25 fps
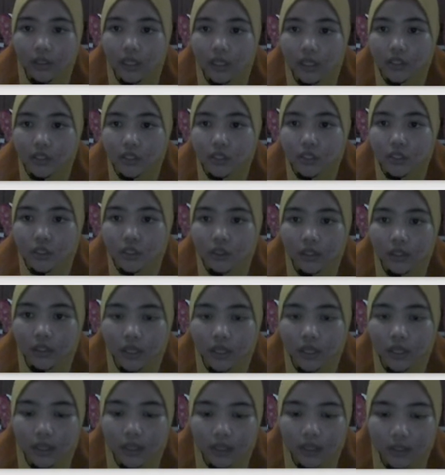as shown
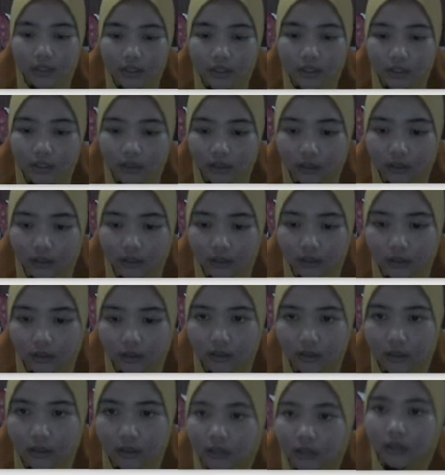as
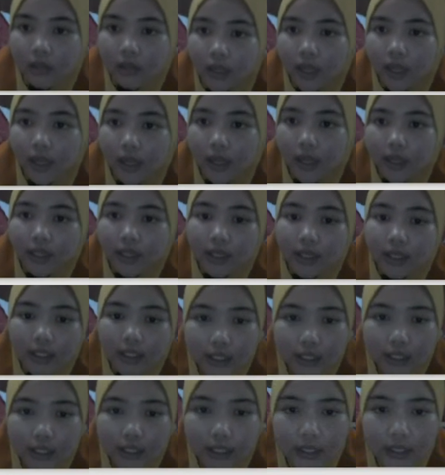I
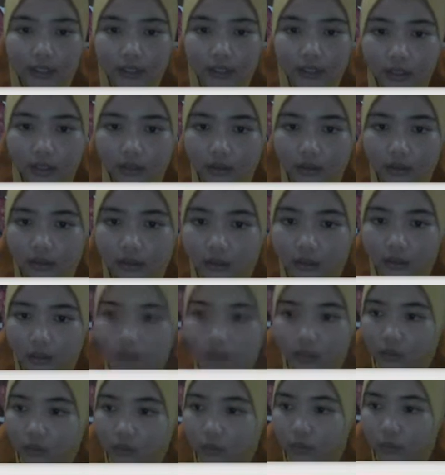calculated,
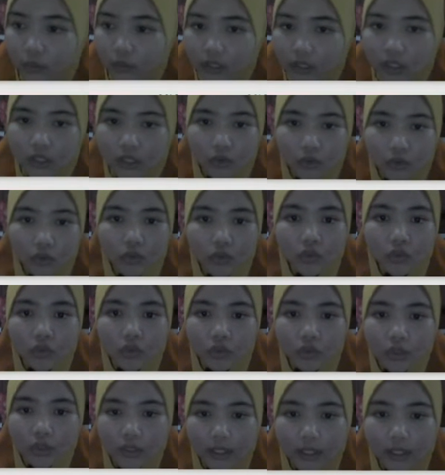which is
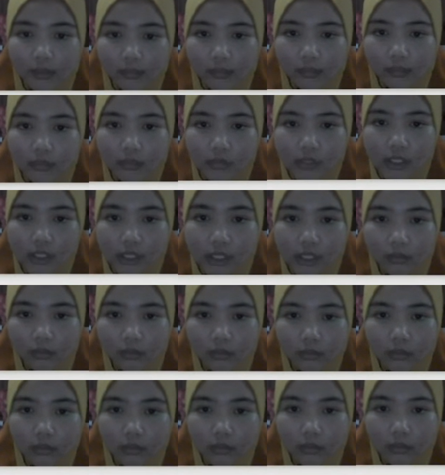also same.
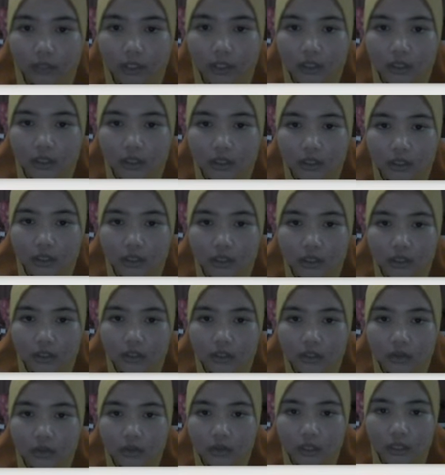
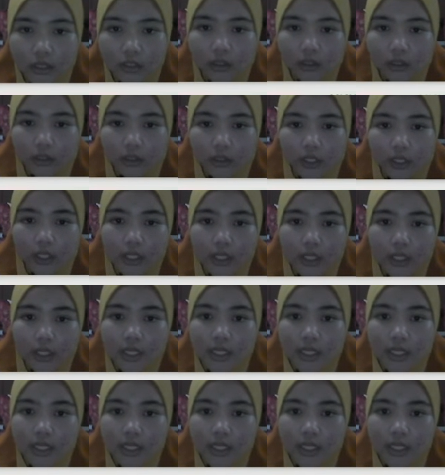This one? Okay.